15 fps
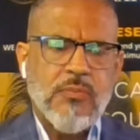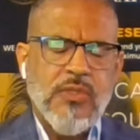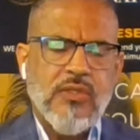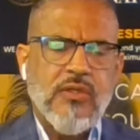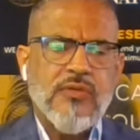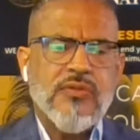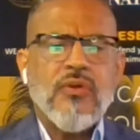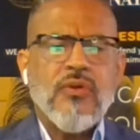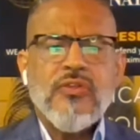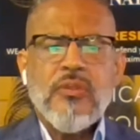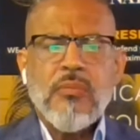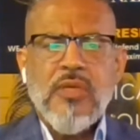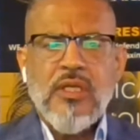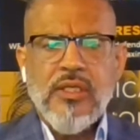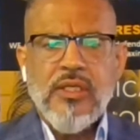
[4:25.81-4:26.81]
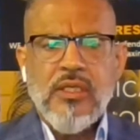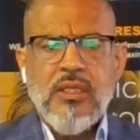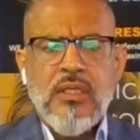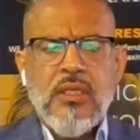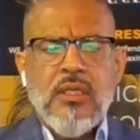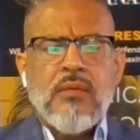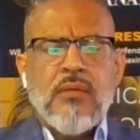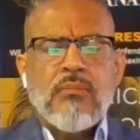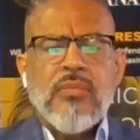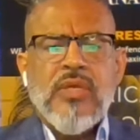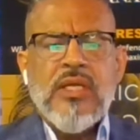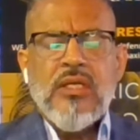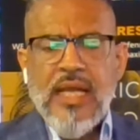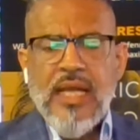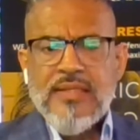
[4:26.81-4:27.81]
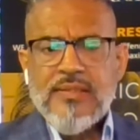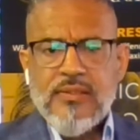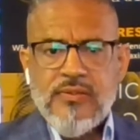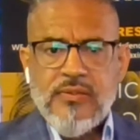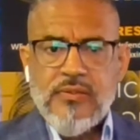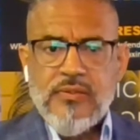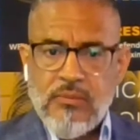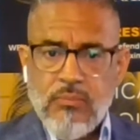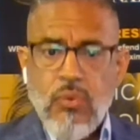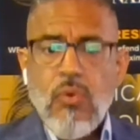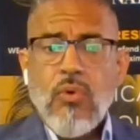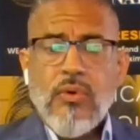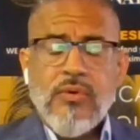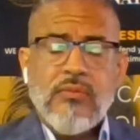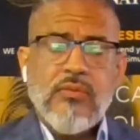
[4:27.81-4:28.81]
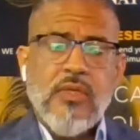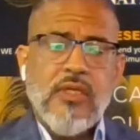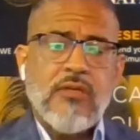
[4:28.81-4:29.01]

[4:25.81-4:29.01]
because ultimately being licensed is important.